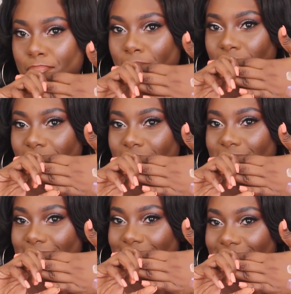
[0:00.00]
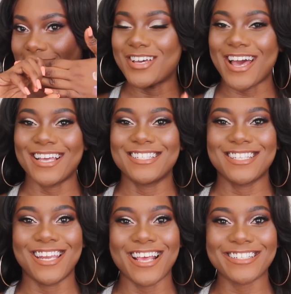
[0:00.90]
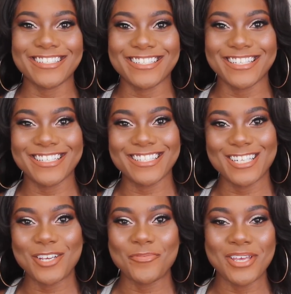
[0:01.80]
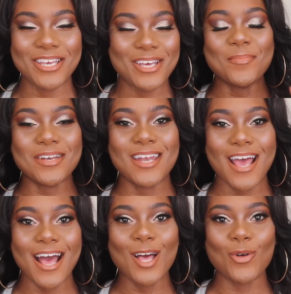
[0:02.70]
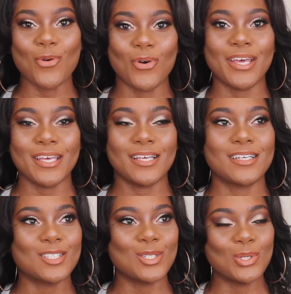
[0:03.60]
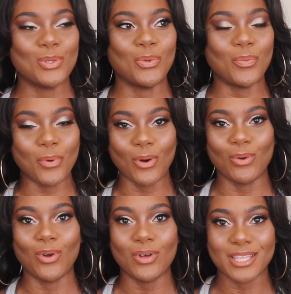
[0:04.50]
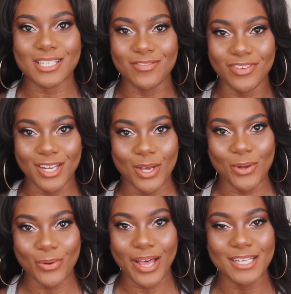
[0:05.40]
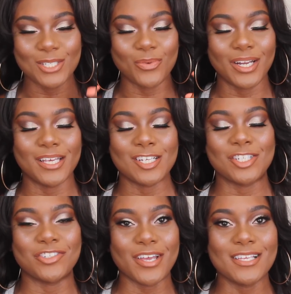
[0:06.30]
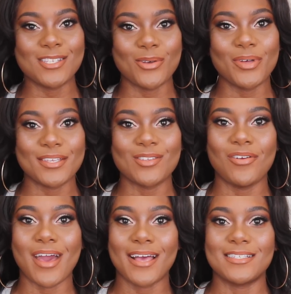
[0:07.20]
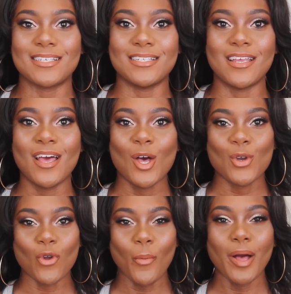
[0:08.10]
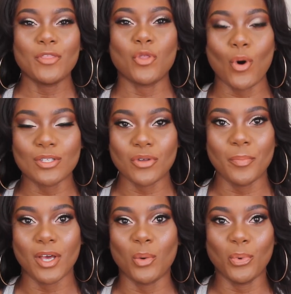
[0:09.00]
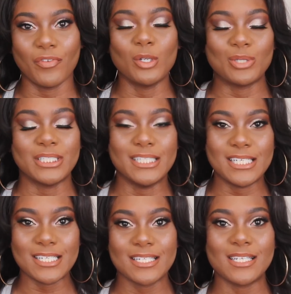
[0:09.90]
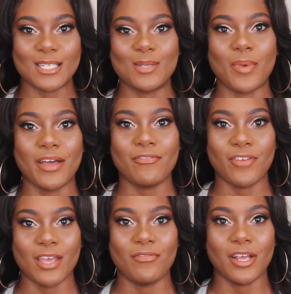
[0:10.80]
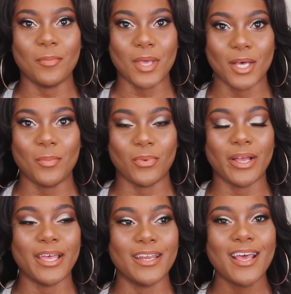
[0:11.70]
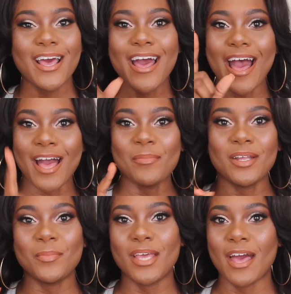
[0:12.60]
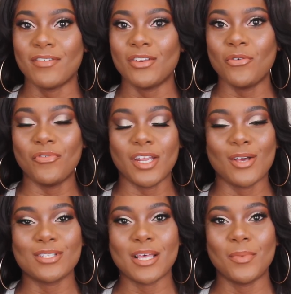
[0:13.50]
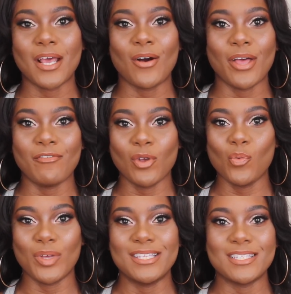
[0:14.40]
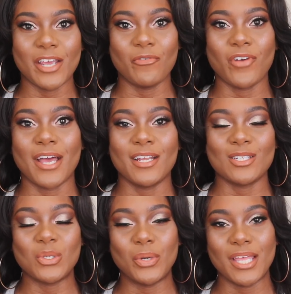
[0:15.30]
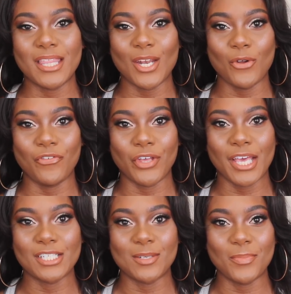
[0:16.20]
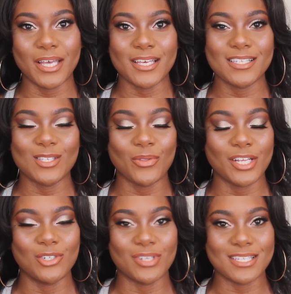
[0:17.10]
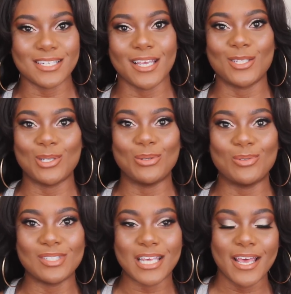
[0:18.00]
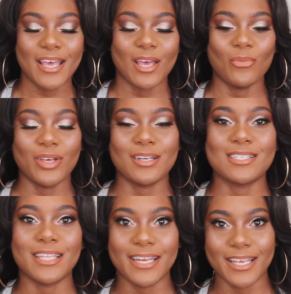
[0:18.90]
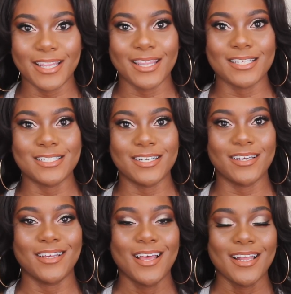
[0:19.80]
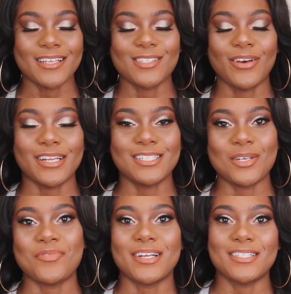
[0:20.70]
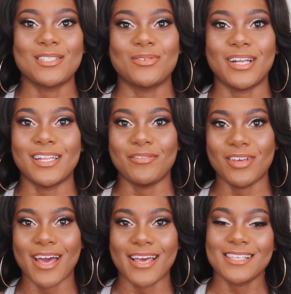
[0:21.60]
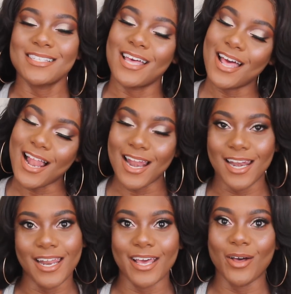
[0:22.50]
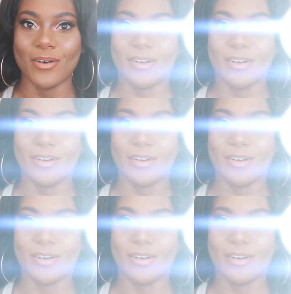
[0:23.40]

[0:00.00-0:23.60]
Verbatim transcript: purchase. You guys can actually see a sneak peek. I'm not going to prolong this video. I just want to get straight into it so you guys can know my thoughts on Makeup Revolution. Is this my favorite makeup brand? I'm going to be having new videos coming out every Wednesday and Friday, so hit that notification button so that you can stay tuned, and we're going to slay together this year. Let's go ahead and jump right into it. I love you guys. Lego.